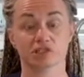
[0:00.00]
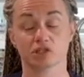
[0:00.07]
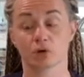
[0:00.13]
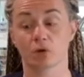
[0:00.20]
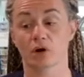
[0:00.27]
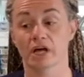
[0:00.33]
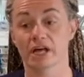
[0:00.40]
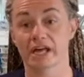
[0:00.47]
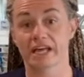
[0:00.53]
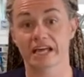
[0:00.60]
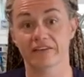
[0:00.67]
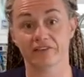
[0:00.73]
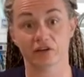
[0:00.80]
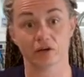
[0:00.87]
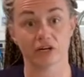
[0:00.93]
So
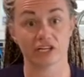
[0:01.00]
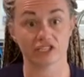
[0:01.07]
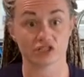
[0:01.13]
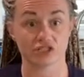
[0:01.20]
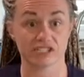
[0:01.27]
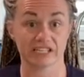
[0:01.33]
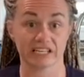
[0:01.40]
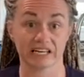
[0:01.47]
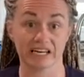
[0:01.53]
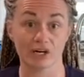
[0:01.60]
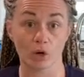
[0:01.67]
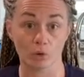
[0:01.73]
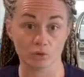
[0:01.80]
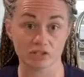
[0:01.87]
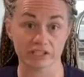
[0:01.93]
if you're interested in
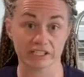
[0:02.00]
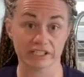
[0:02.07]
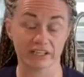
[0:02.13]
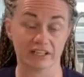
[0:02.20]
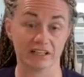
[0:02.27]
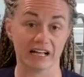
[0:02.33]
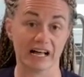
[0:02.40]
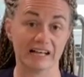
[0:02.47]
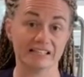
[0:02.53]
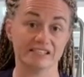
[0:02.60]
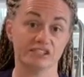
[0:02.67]
hosting a class,